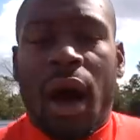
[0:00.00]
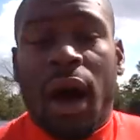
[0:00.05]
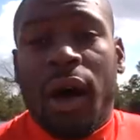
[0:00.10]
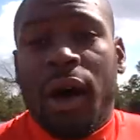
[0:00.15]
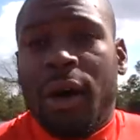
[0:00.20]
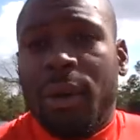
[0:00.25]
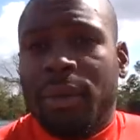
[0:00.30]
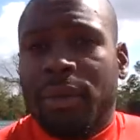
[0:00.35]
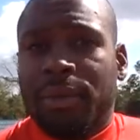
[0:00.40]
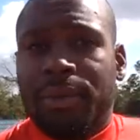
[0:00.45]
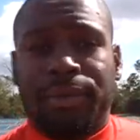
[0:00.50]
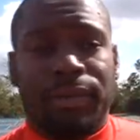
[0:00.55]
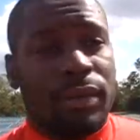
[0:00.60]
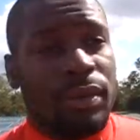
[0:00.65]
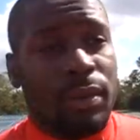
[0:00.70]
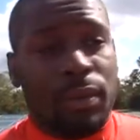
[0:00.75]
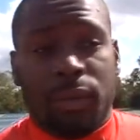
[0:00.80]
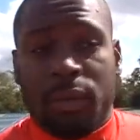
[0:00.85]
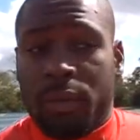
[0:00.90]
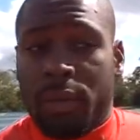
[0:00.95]
Um,
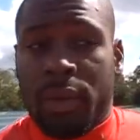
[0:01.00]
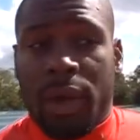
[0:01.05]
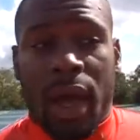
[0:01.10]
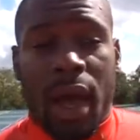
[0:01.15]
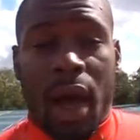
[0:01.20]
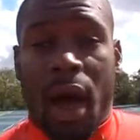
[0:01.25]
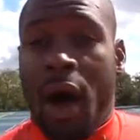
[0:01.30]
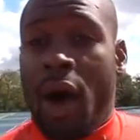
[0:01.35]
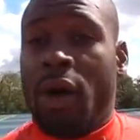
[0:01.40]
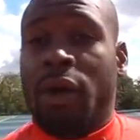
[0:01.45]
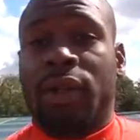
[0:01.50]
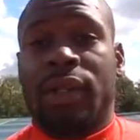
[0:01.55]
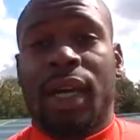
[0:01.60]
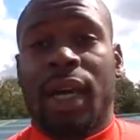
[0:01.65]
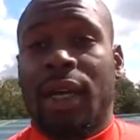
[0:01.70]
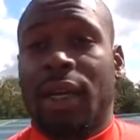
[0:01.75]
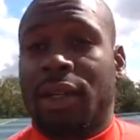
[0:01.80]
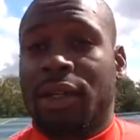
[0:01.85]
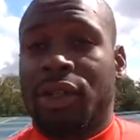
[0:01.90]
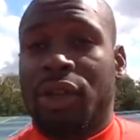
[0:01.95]
all the
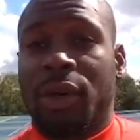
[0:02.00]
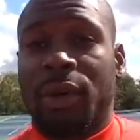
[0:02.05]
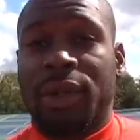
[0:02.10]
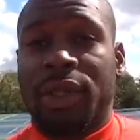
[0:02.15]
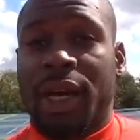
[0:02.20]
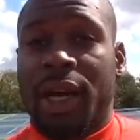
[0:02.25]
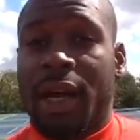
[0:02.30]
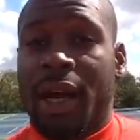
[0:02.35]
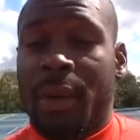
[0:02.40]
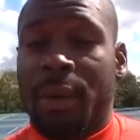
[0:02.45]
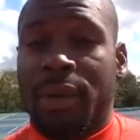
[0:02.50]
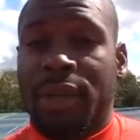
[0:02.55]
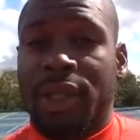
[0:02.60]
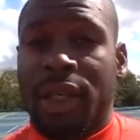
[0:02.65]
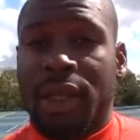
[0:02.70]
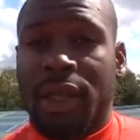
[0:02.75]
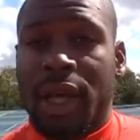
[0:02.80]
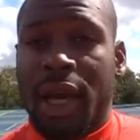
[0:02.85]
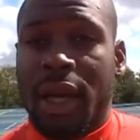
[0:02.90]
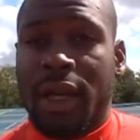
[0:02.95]
tight ends, you know, we try to help
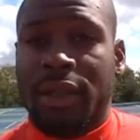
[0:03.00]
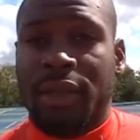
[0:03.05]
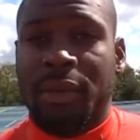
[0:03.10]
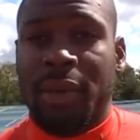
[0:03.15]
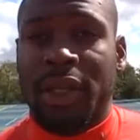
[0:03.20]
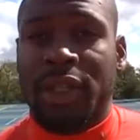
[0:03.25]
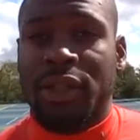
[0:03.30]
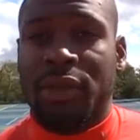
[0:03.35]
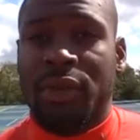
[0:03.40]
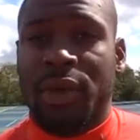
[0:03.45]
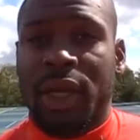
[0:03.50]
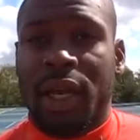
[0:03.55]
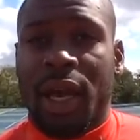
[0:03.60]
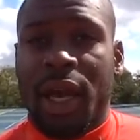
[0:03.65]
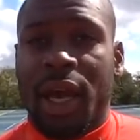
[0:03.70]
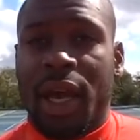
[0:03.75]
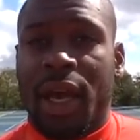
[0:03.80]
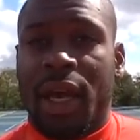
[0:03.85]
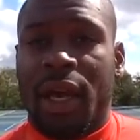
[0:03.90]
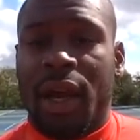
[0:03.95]
each other out as much as we
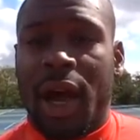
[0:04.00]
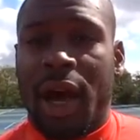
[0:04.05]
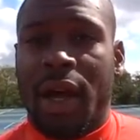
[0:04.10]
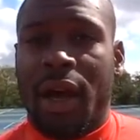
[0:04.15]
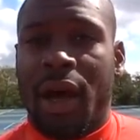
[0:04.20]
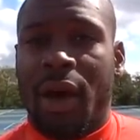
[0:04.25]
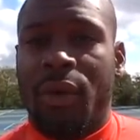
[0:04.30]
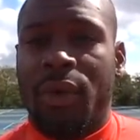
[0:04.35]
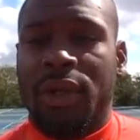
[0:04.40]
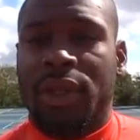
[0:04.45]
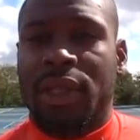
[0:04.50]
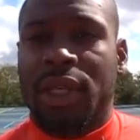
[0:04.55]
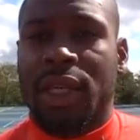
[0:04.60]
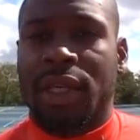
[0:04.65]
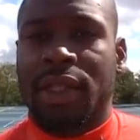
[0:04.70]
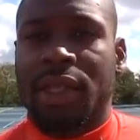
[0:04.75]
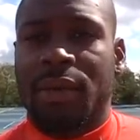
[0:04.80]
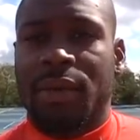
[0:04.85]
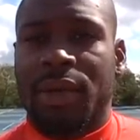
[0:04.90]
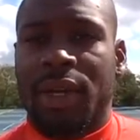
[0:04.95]
can. I, I, wouldn't say
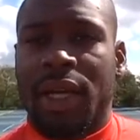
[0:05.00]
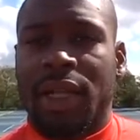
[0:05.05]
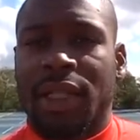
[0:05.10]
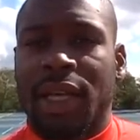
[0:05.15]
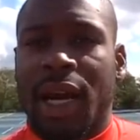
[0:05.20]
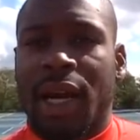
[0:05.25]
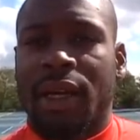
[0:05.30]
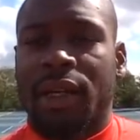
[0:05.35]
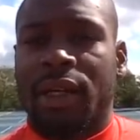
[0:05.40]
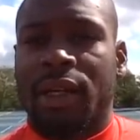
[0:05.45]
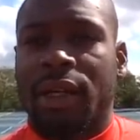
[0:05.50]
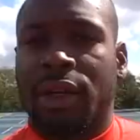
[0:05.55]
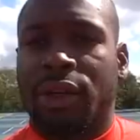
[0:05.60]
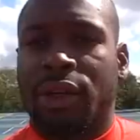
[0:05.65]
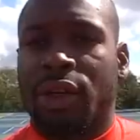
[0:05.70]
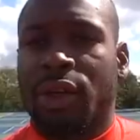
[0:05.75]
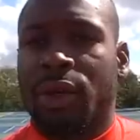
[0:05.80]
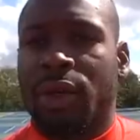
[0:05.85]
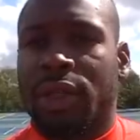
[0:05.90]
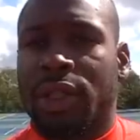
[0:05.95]
it's something that Tyler
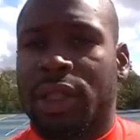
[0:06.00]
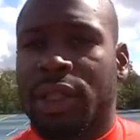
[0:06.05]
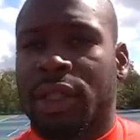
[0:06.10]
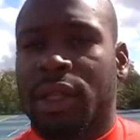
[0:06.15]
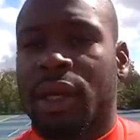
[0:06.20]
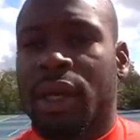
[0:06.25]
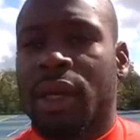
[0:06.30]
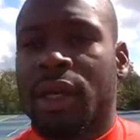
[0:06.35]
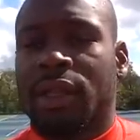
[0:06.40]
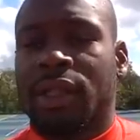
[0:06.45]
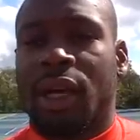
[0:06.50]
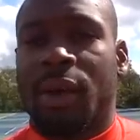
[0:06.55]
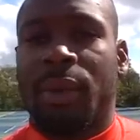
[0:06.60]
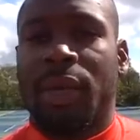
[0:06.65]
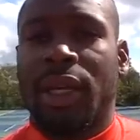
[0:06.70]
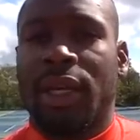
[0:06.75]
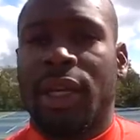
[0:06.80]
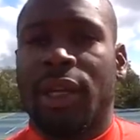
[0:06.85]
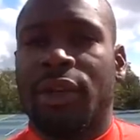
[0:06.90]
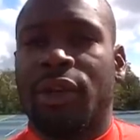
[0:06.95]
couldn't do. It's just
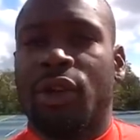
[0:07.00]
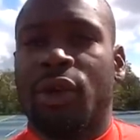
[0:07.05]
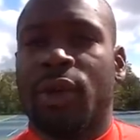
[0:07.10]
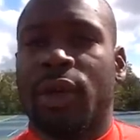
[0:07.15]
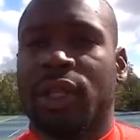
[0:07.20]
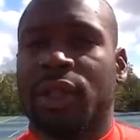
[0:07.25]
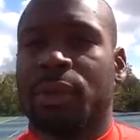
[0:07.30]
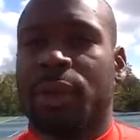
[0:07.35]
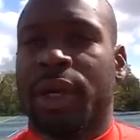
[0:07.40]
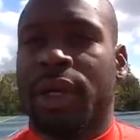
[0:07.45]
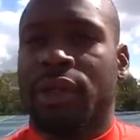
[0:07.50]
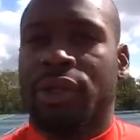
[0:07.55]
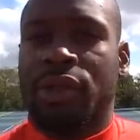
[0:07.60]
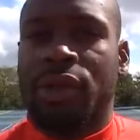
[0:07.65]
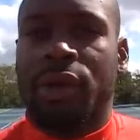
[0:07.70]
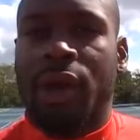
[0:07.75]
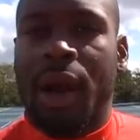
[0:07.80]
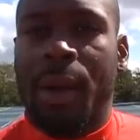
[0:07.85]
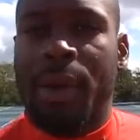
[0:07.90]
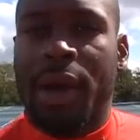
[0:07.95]
something he didn't do as much,
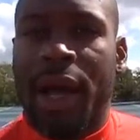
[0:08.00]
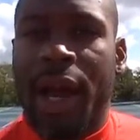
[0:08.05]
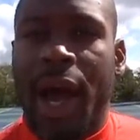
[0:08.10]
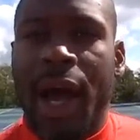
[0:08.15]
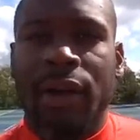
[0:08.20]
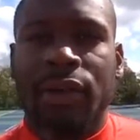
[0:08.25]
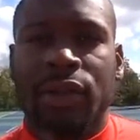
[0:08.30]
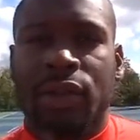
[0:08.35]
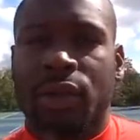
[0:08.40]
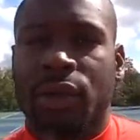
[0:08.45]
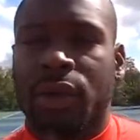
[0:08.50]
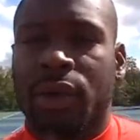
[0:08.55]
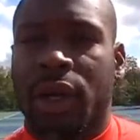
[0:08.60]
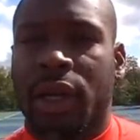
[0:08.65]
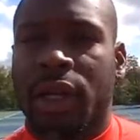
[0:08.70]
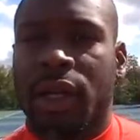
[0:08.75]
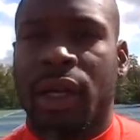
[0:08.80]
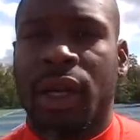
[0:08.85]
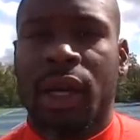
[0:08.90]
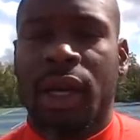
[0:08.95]
you know, coming out of high school,
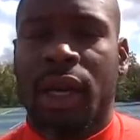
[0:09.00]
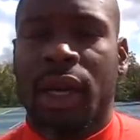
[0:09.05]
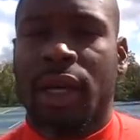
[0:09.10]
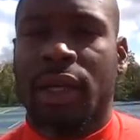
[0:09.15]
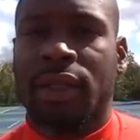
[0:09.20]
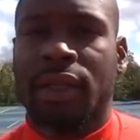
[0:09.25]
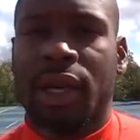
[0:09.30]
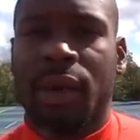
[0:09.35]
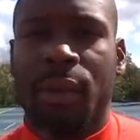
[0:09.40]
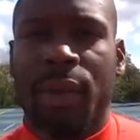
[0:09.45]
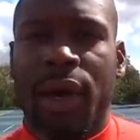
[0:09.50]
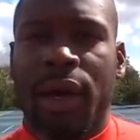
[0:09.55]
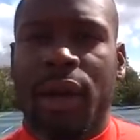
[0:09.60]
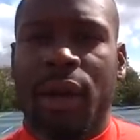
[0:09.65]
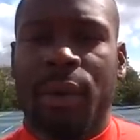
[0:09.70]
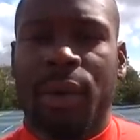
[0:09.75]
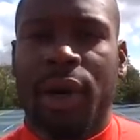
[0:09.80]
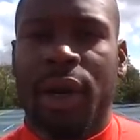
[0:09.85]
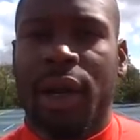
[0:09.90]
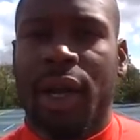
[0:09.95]
and he's getting better
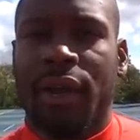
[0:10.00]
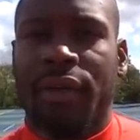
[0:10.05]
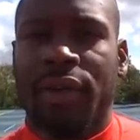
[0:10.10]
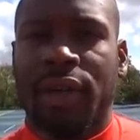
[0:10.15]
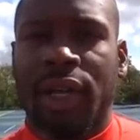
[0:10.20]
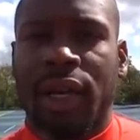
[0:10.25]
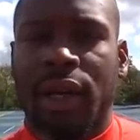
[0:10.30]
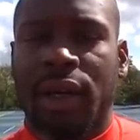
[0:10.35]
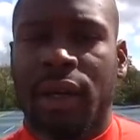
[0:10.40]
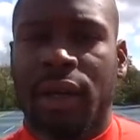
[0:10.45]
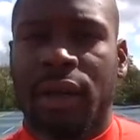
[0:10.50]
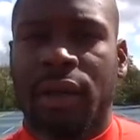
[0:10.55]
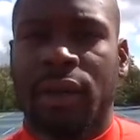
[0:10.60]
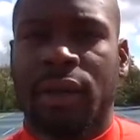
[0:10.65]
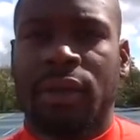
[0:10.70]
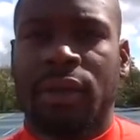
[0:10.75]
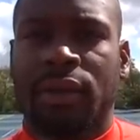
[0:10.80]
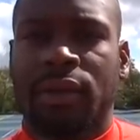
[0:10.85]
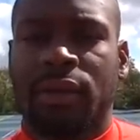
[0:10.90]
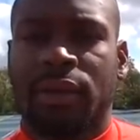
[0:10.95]
and better every day
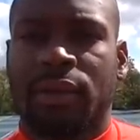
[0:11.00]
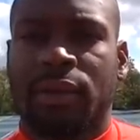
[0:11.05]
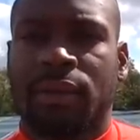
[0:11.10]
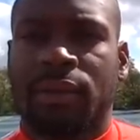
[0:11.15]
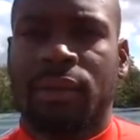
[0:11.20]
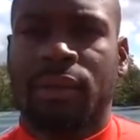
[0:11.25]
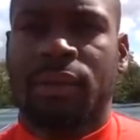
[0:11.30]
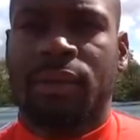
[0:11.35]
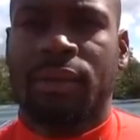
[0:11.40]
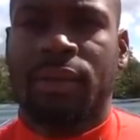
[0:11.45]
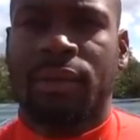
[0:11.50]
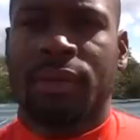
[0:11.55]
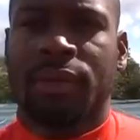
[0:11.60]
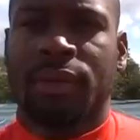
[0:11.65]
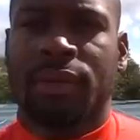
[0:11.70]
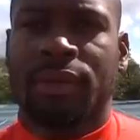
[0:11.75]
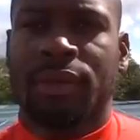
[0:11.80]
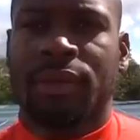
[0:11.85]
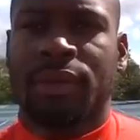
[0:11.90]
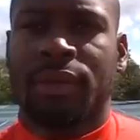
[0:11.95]
what tight end does
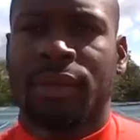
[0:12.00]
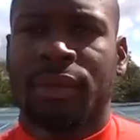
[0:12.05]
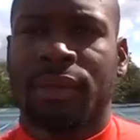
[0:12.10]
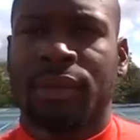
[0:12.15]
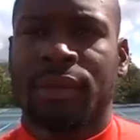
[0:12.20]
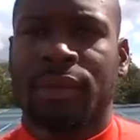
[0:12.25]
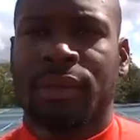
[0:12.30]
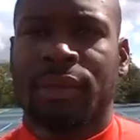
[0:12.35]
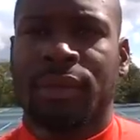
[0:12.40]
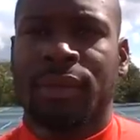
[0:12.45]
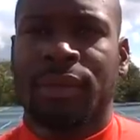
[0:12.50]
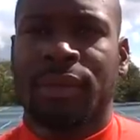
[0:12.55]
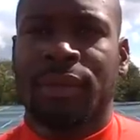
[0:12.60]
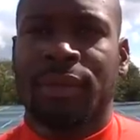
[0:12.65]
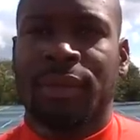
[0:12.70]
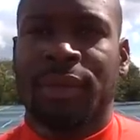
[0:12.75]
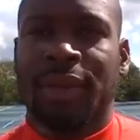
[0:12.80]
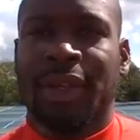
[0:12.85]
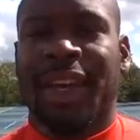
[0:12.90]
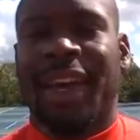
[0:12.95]
block a lot out of
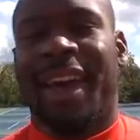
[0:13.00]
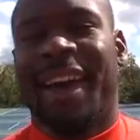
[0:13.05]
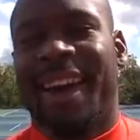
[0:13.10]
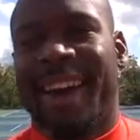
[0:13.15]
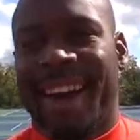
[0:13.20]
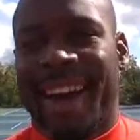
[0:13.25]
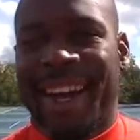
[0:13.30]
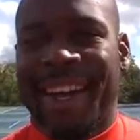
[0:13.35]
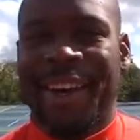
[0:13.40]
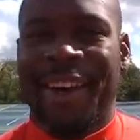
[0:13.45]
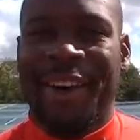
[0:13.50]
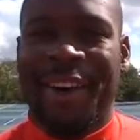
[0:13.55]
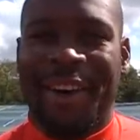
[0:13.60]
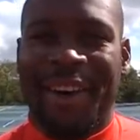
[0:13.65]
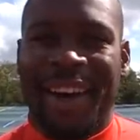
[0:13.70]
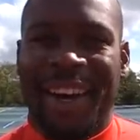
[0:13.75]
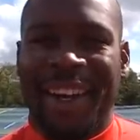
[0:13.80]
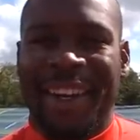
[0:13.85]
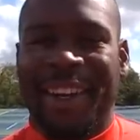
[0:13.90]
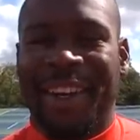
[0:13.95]
high school. Yeah, I know,
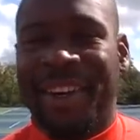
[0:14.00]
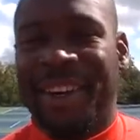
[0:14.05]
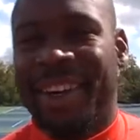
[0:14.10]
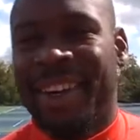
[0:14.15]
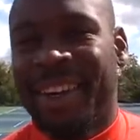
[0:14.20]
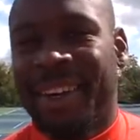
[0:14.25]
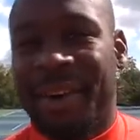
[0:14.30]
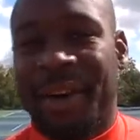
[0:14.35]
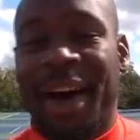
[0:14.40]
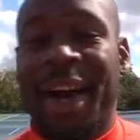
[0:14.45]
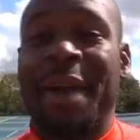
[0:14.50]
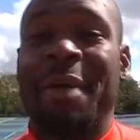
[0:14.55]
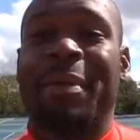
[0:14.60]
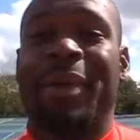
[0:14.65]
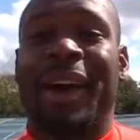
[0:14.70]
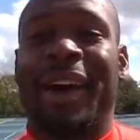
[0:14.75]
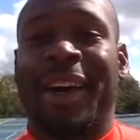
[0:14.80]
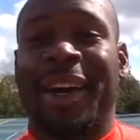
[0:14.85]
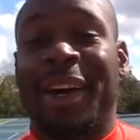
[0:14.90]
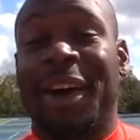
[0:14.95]
I know. Well, I didn't
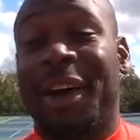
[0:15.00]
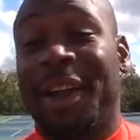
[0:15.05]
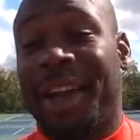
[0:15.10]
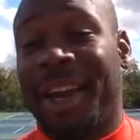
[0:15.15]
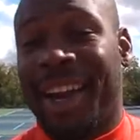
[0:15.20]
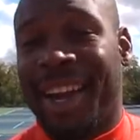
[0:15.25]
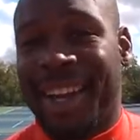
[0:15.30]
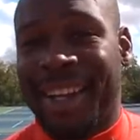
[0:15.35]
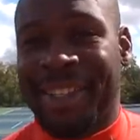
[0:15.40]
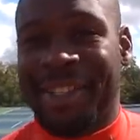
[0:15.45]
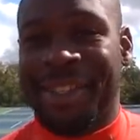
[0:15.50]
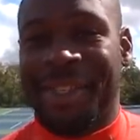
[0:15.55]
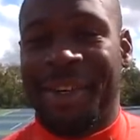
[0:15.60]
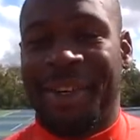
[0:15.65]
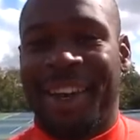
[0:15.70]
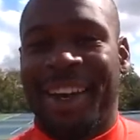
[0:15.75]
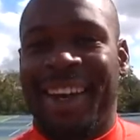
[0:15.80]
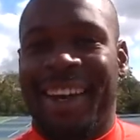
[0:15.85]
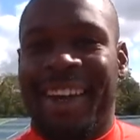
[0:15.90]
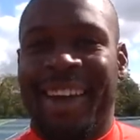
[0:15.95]
block at all out of high school.